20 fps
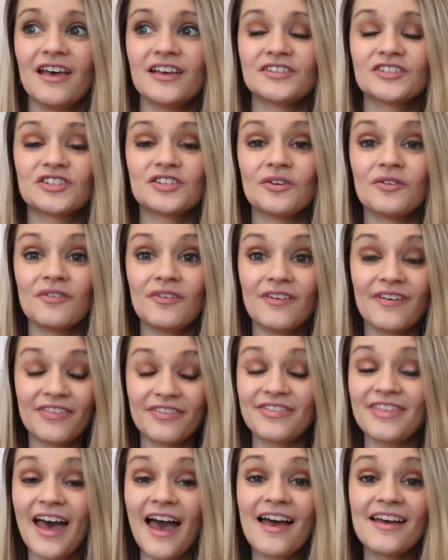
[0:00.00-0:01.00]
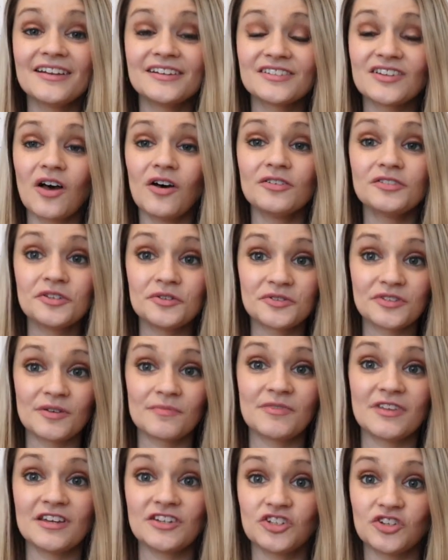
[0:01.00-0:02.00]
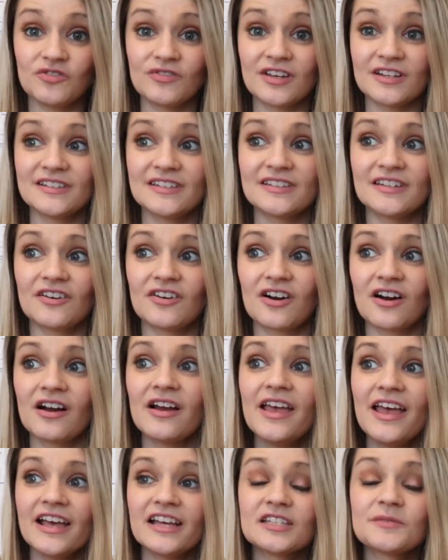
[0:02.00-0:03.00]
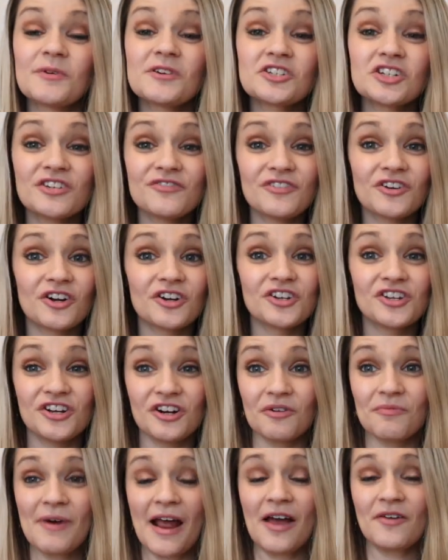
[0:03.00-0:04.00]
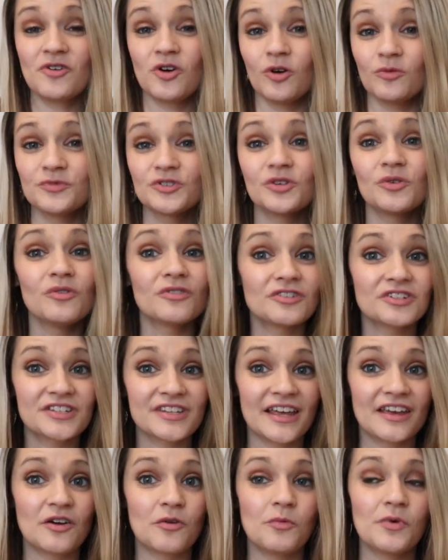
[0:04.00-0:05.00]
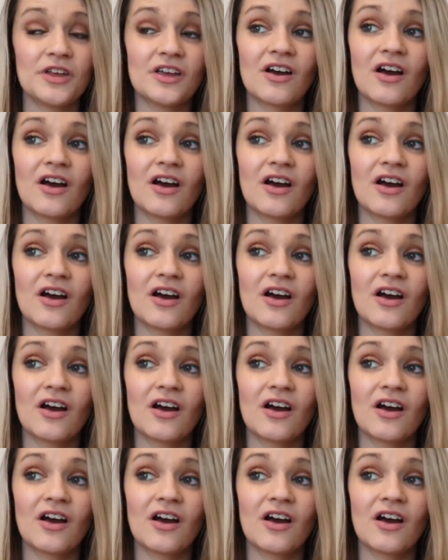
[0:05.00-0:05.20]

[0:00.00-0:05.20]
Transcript: So that is also something to consider, especially if you're year-round homeschoolers like we